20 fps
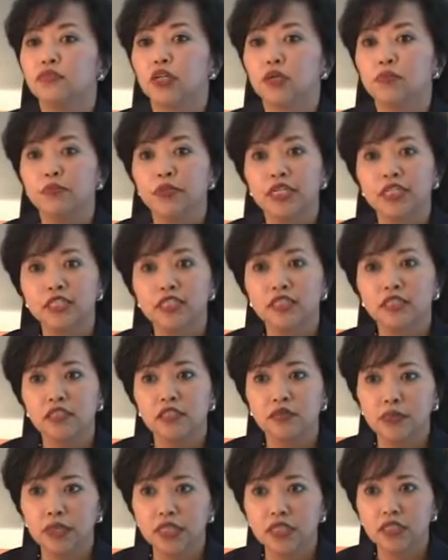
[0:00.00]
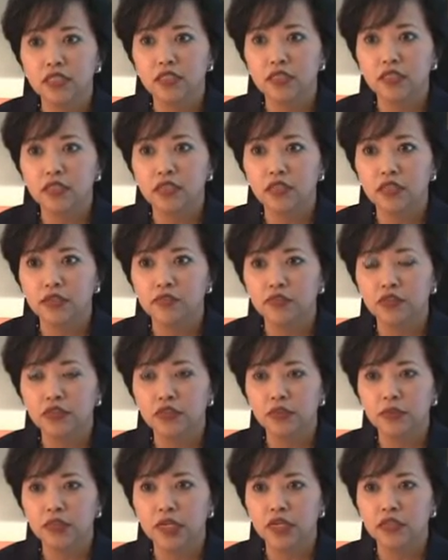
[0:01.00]
complacency basically
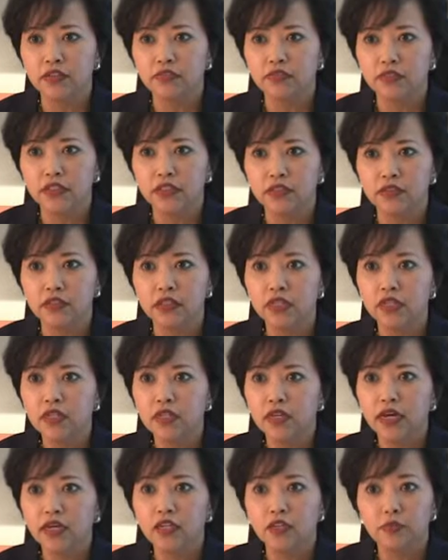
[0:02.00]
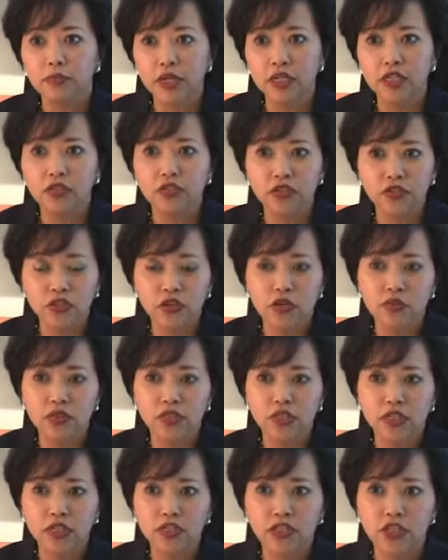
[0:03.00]
levels the playing field, and competitors
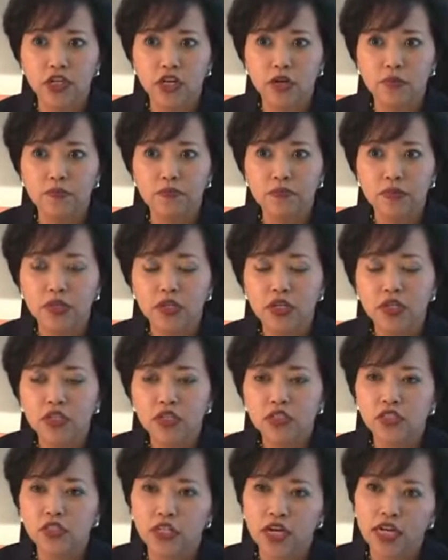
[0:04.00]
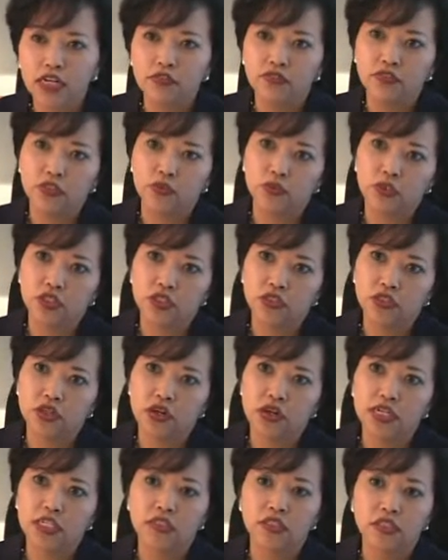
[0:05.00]
always catch up. So a lot of it was
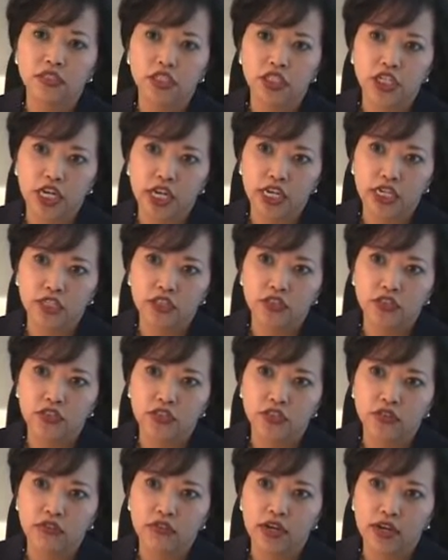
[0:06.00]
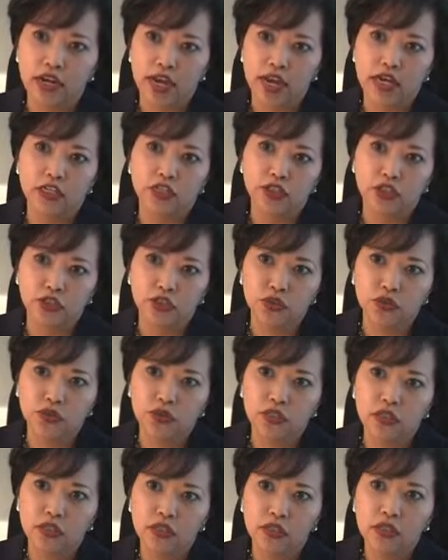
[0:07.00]
trying to change that
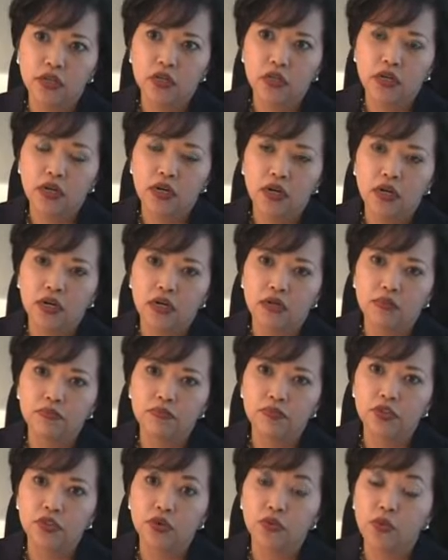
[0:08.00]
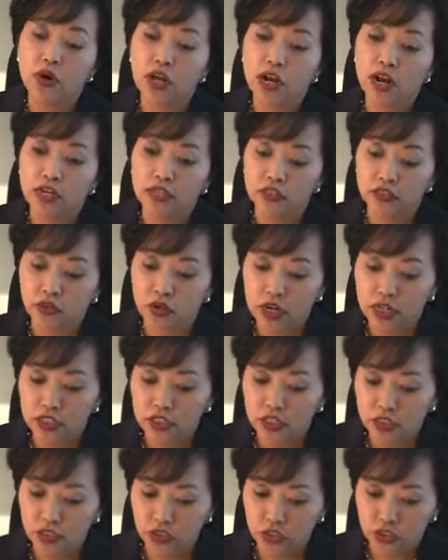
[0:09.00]
attitude. So what I
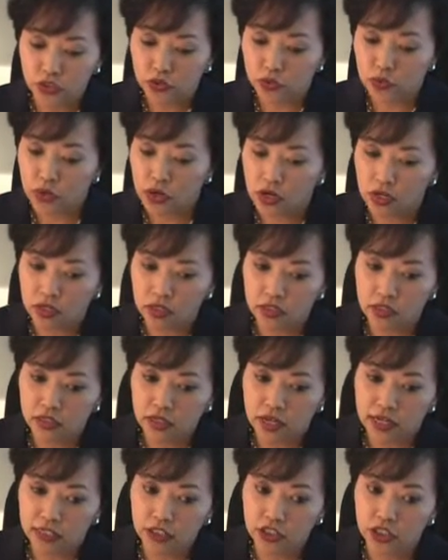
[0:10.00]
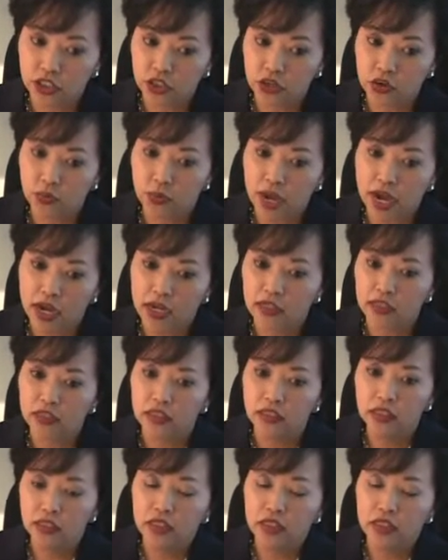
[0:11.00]
tried to do was actually go back